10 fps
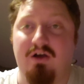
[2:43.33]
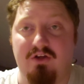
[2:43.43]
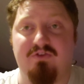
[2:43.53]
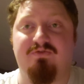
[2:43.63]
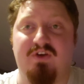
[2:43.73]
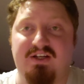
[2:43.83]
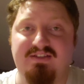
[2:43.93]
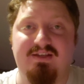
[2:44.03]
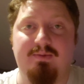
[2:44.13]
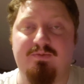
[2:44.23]
other
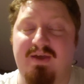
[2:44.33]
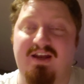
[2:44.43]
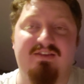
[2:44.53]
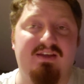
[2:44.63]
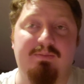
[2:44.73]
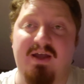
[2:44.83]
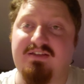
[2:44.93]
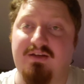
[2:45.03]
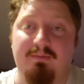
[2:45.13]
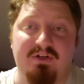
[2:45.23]
fucking teams, man. I think
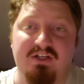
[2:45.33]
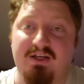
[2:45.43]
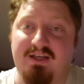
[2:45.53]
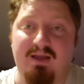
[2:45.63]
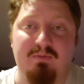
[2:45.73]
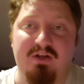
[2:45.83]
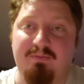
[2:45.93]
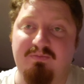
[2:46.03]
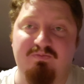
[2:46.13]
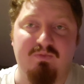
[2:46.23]
back to the Monday night game
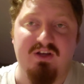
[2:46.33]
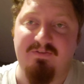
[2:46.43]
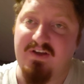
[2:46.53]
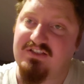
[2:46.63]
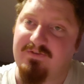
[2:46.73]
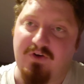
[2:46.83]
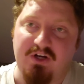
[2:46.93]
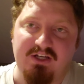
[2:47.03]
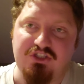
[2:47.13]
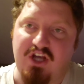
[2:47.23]
when they faced the
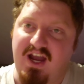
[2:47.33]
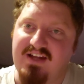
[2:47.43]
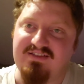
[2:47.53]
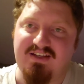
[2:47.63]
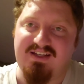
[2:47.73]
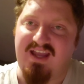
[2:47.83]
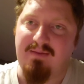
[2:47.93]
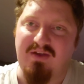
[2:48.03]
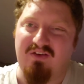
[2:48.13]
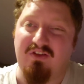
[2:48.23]
fucking Giants and they
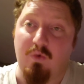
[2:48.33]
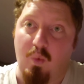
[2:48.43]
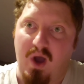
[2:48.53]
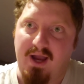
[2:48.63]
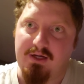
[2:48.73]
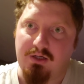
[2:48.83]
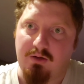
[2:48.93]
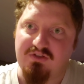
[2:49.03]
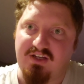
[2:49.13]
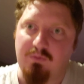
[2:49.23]
came down to the wire. I
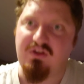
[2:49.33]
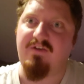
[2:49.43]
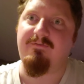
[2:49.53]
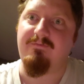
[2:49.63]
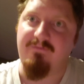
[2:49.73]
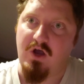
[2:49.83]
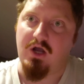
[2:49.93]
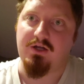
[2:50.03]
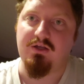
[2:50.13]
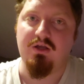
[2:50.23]
was like, what the
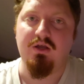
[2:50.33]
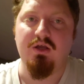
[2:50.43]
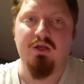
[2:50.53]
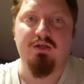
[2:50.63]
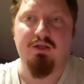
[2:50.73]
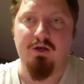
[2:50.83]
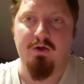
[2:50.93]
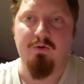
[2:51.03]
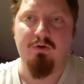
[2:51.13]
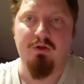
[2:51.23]
fuck? You
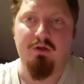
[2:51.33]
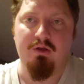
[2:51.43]
know?